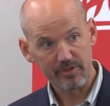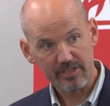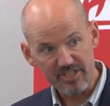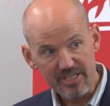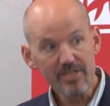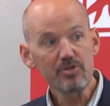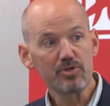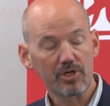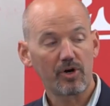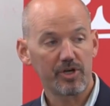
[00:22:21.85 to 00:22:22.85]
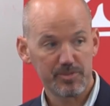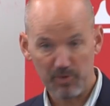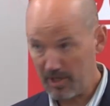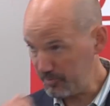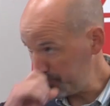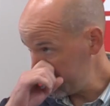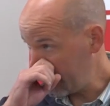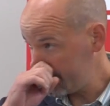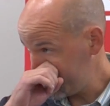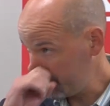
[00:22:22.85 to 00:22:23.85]
continue to cause problems,
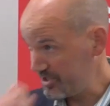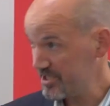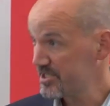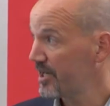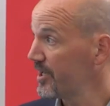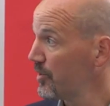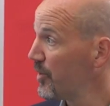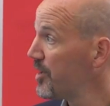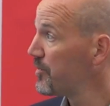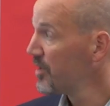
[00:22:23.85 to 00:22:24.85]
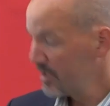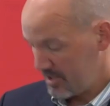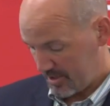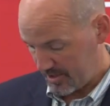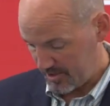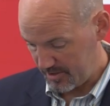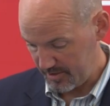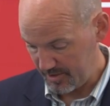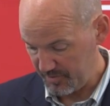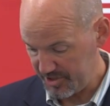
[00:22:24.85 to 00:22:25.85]
not just with the Tsai Ing-wen uh,
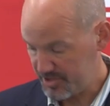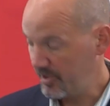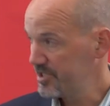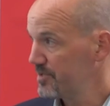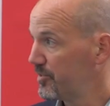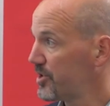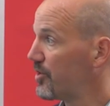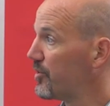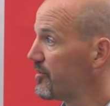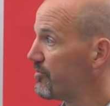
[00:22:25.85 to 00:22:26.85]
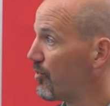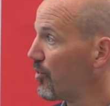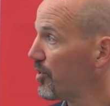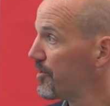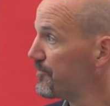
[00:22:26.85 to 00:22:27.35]
administration, but going forward.